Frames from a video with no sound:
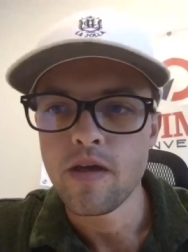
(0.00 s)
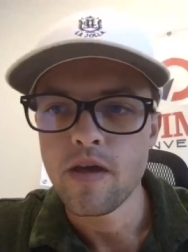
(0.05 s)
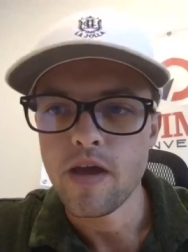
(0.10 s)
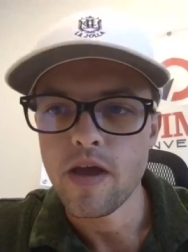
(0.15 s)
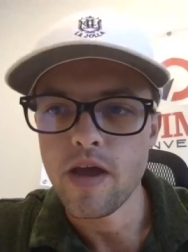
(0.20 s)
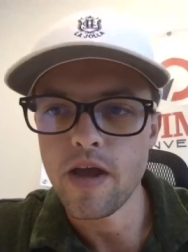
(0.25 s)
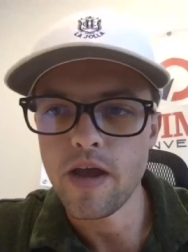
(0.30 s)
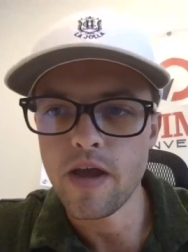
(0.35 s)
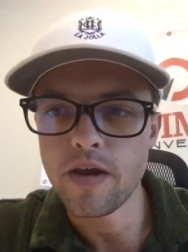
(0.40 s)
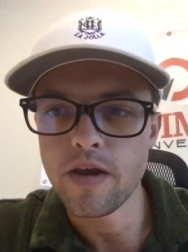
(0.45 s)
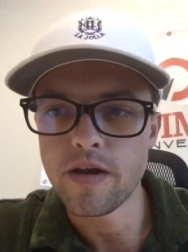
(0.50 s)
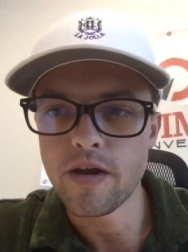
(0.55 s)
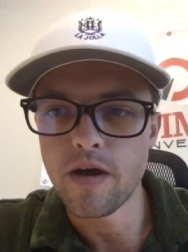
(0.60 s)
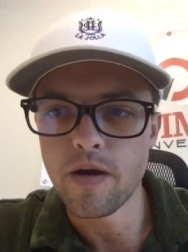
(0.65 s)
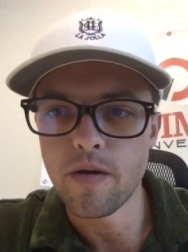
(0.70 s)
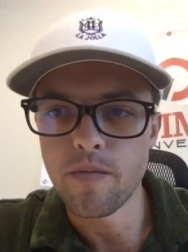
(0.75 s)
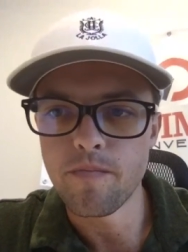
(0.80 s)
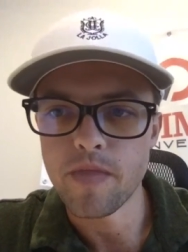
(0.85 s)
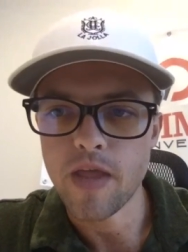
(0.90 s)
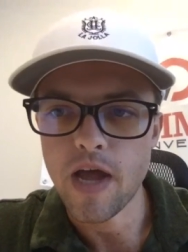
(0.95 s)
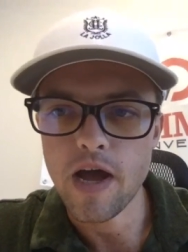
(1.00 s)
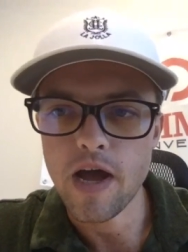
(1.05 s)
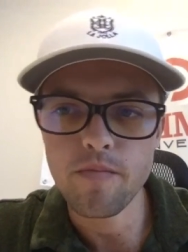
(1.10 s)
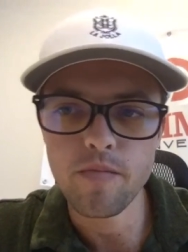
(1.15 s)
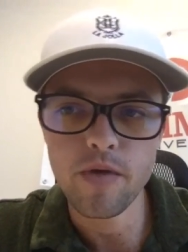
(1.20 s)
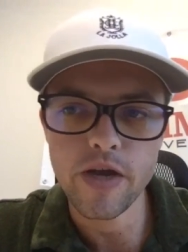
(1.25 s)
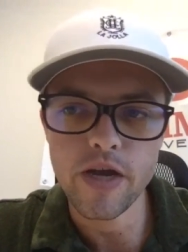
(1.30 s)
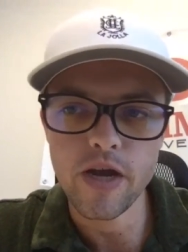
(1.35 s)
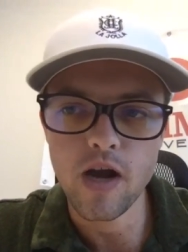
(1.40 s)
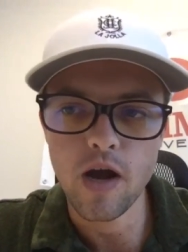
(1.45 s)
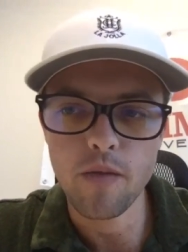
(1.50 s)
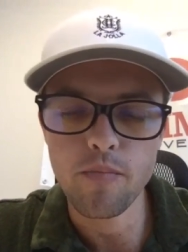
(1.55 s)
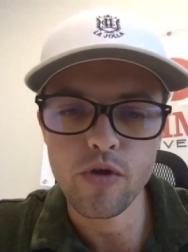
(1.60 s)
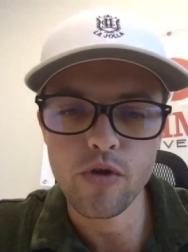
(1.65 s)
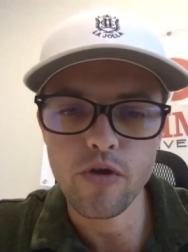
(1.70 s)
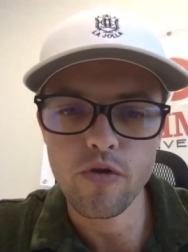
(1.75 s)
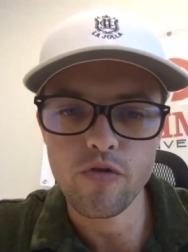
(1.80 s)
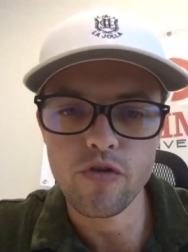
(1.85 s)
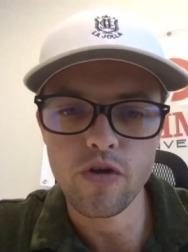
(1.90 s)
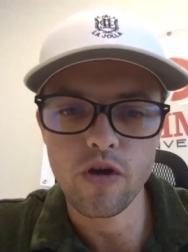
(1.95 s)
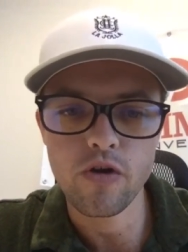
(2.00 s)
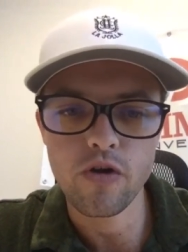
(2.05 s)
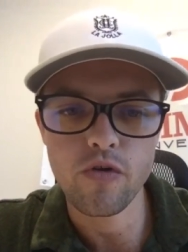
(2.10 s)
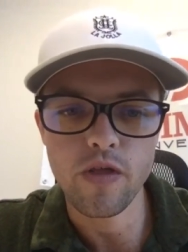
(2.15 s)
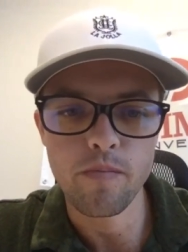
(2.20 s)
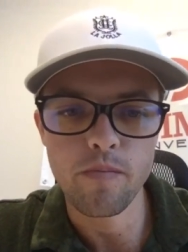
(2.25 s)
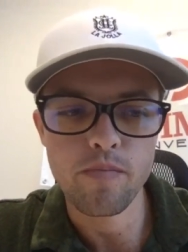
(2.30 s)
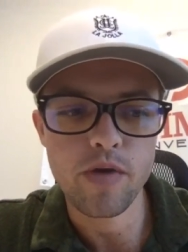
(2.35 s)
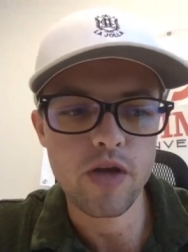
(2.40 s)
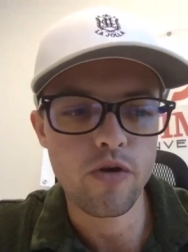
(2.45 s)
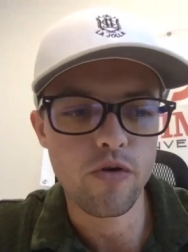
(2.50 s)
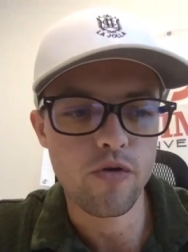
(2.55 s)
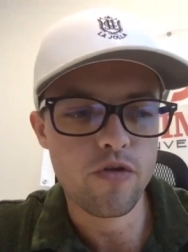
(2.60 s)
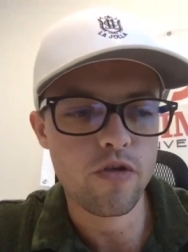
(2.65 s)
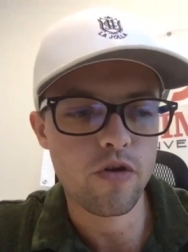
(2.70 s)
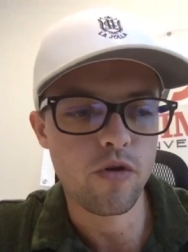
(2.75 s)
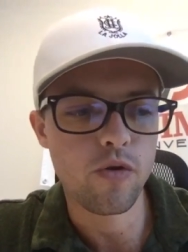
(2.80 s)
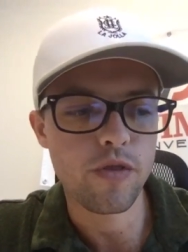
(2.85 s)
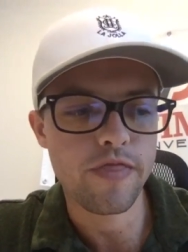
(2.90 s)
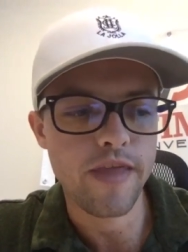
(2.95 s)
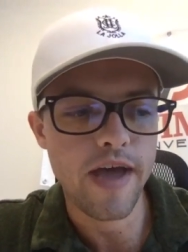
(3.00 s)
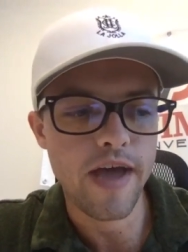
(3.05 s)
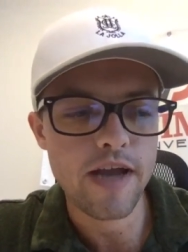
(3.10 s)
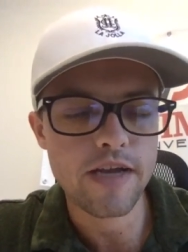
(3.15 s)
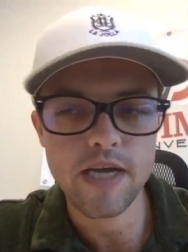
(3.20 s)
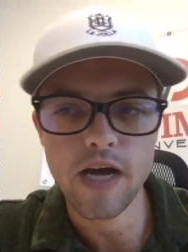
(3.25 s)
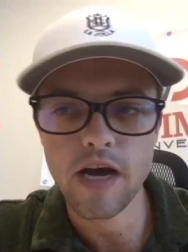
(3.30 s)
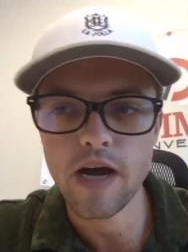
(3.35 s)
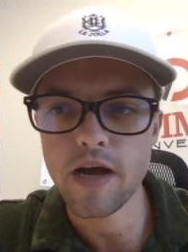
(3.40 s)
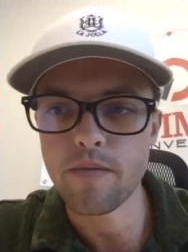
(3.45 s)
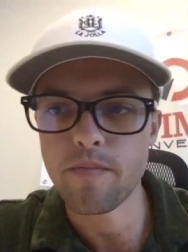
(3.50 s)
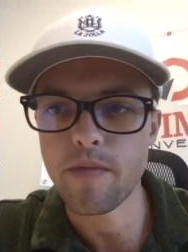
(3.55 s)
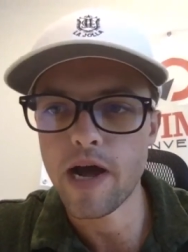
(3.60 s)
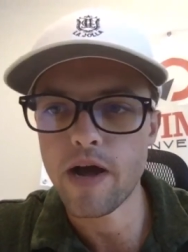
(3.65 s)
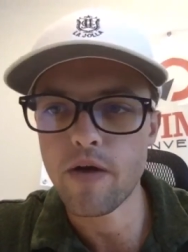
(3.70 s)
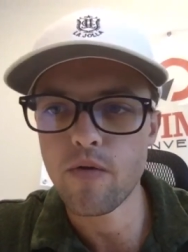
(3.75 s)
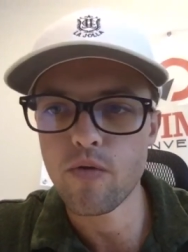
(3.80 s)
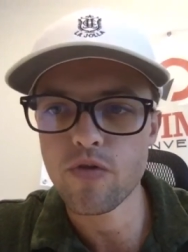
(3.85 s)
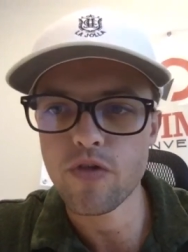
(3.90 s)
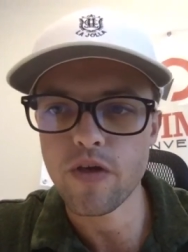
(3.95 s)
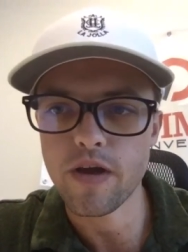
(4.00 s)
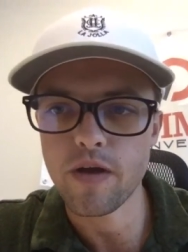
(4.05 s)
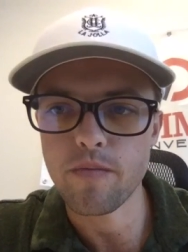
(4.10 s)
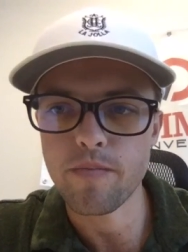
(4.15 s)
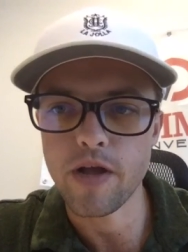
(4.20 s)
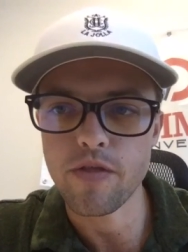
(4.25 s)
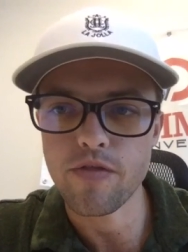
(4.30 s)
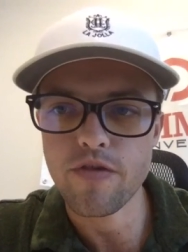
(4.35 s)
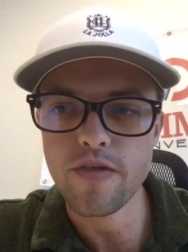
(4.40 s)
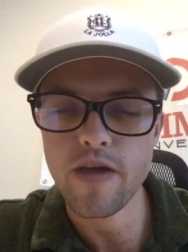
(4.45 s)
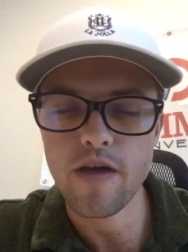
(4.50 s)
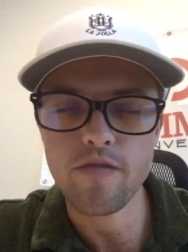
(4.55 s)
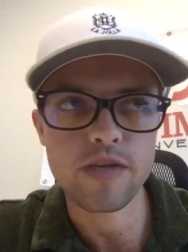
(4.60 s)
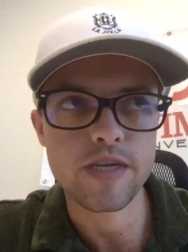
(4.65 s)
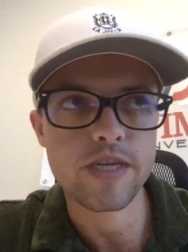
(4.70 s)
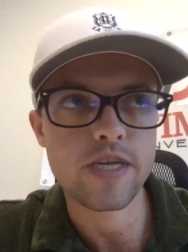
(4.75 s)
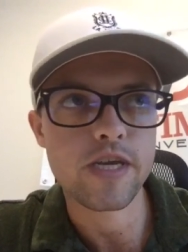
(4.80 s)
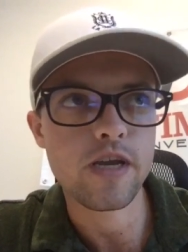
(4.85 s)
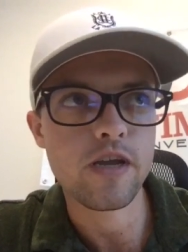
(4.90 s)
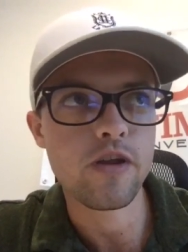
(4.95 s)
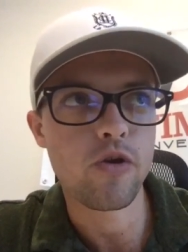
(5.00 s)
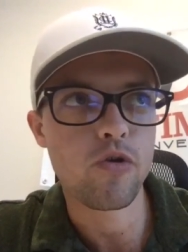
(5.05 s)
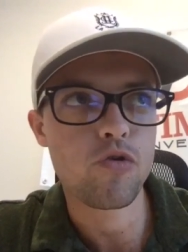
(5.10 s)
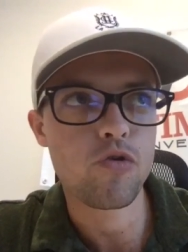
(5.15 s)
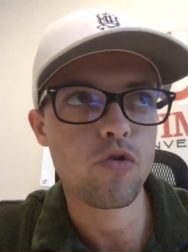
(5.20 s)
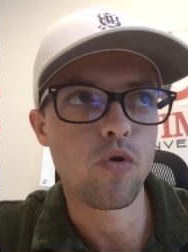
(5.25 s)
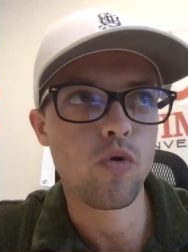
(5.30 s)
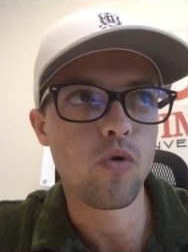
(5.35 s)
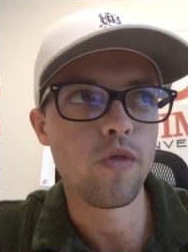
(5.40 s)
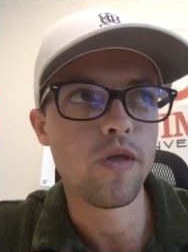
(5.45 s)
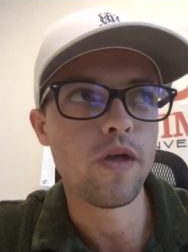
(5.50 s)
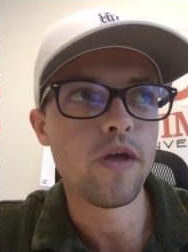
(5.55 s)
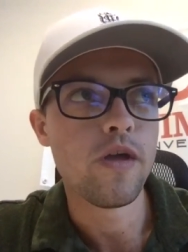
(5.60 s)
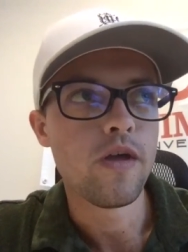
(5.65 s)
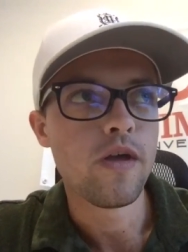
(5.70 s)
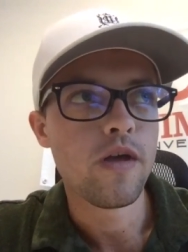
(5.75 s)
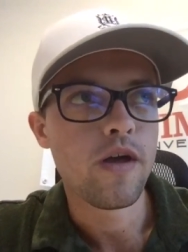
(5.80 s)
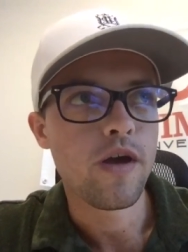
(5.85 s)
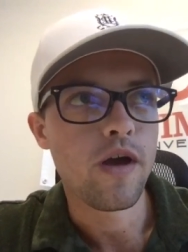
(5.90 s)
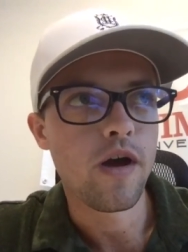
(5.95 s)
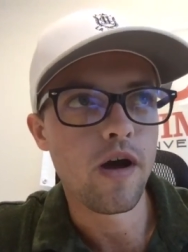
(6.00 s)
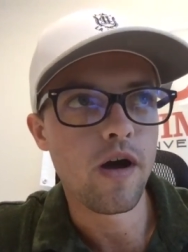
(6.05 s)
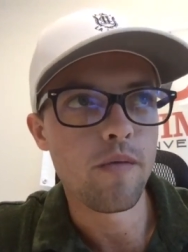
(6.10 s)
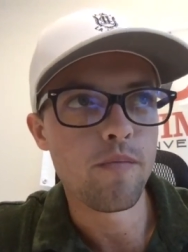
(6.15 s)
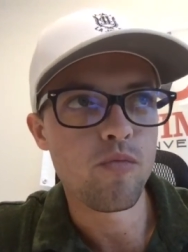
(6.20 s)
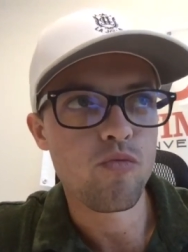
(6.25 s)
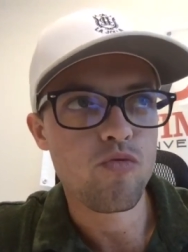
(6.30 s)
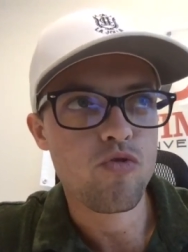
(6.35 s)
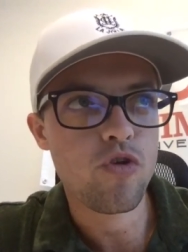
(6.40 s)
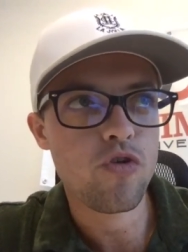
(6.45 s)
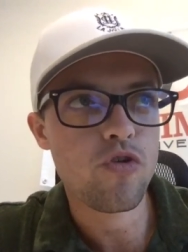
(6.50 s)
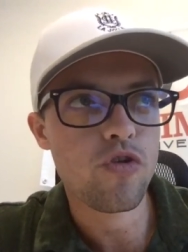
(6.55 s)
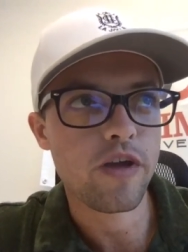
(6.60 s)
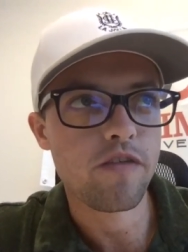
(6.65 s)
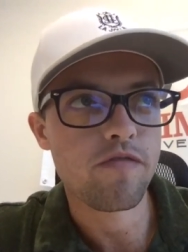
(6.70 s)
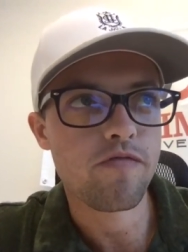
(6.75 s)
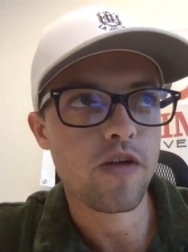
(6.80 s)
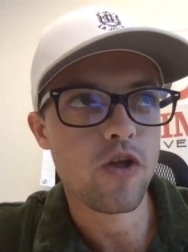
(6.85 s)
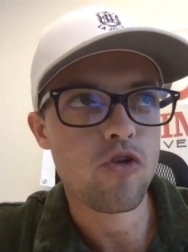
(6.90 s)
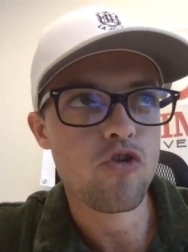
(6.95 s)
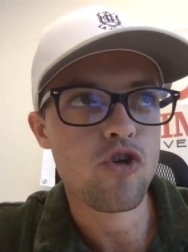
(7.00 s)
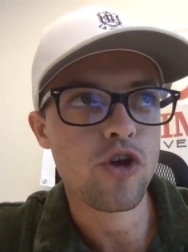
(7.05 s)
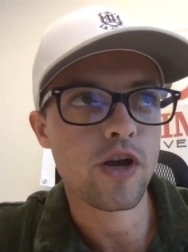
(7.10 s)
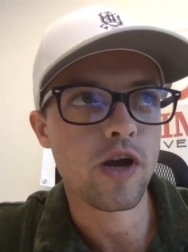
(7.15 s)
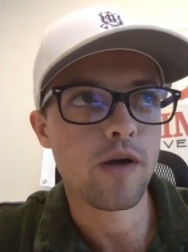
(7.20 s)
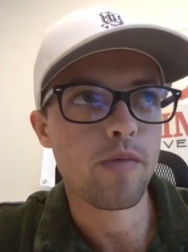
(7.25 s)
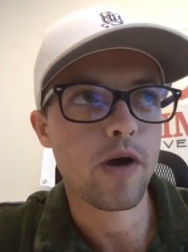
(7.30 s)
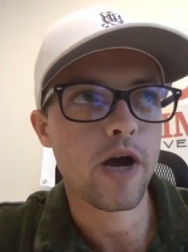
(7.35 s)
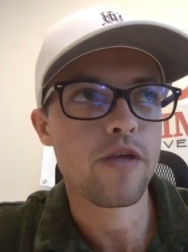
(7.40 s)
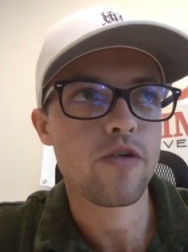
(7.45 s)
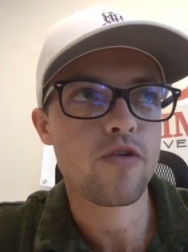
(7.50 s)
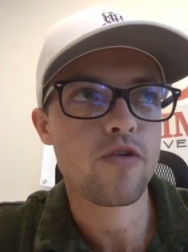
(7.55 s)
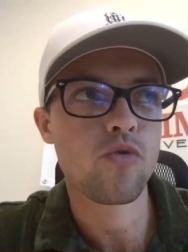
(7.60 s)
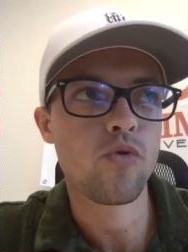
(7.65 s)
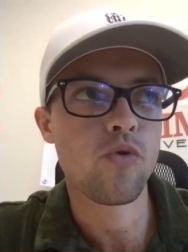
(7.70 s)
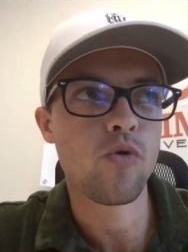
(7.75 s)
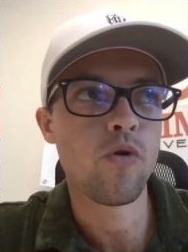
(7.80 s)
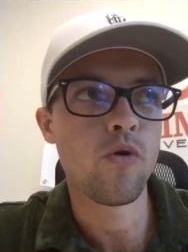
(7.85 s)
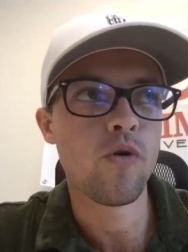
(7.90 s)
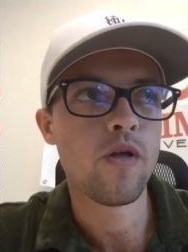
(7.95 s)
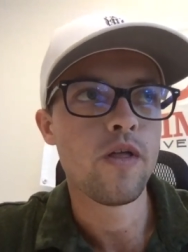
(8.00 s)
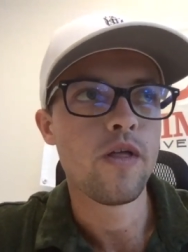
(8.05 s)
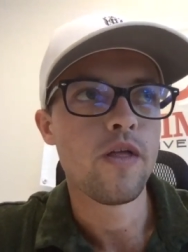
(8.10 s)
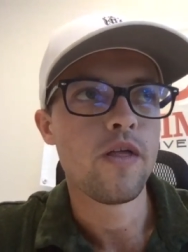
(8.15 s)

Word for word: And um, I'm like a couple years younger than Peter. So at that time, I was like about 17 years old, um, just like finishing up high school.